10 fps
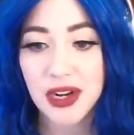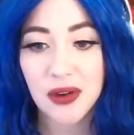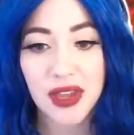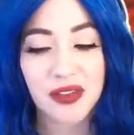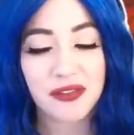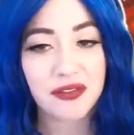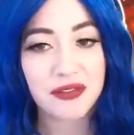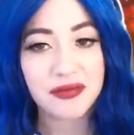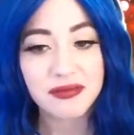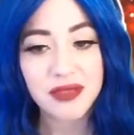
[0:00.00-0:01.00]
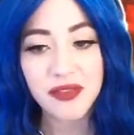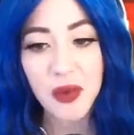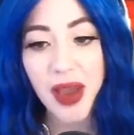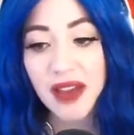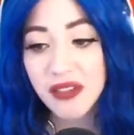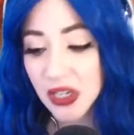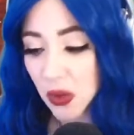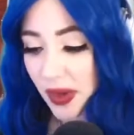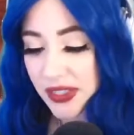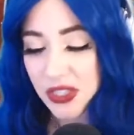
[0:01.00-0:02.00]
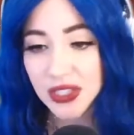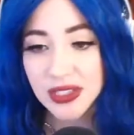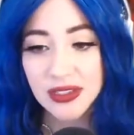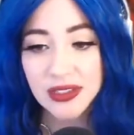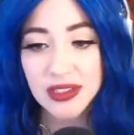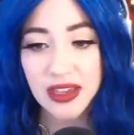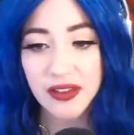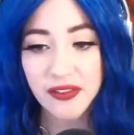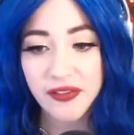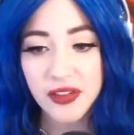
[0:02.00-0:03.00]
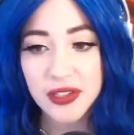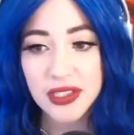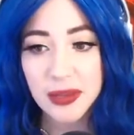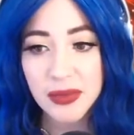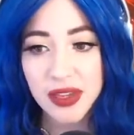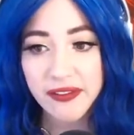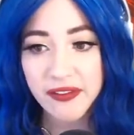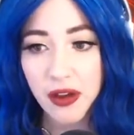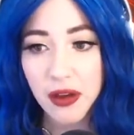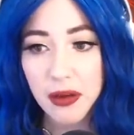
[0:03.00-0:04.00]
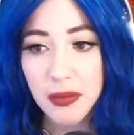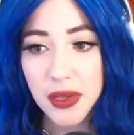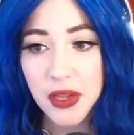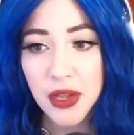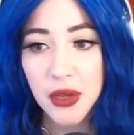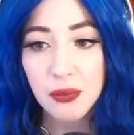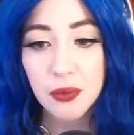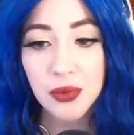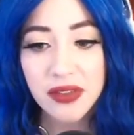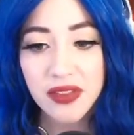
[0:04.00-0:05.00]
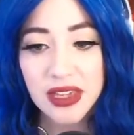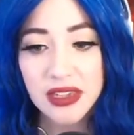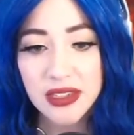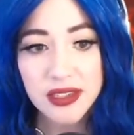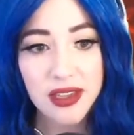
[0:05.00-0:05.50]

if you have any questions, if there's something from previous